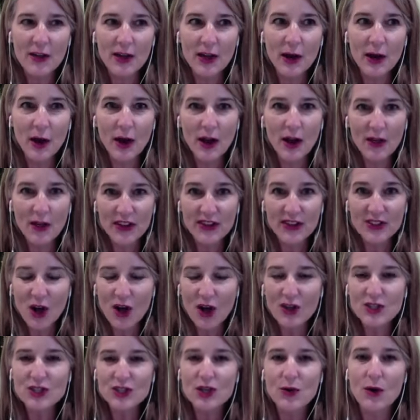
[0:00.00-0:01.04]
yeah, there's
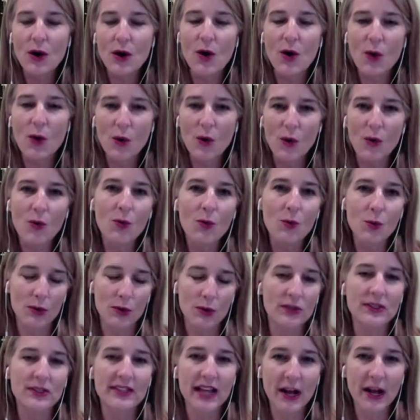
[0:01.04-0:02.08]
also a whole
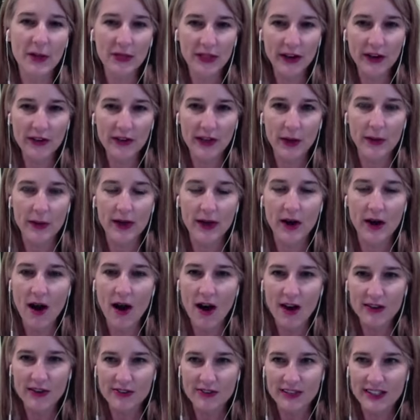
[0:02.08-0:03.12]
world out there that we
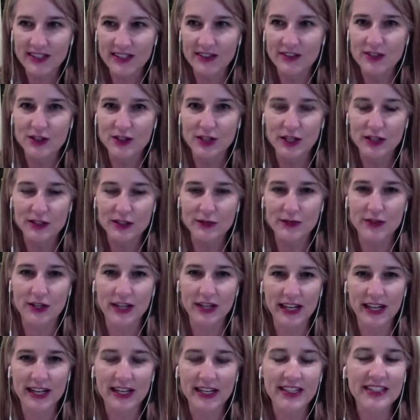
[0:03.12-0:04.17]
often just
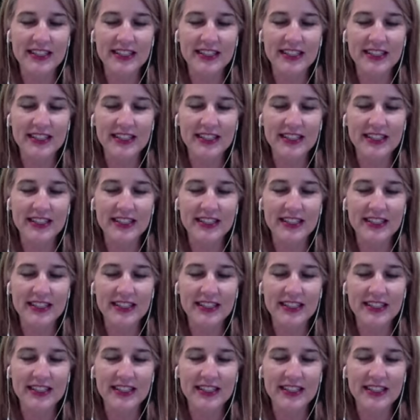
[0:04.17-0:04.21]
forget.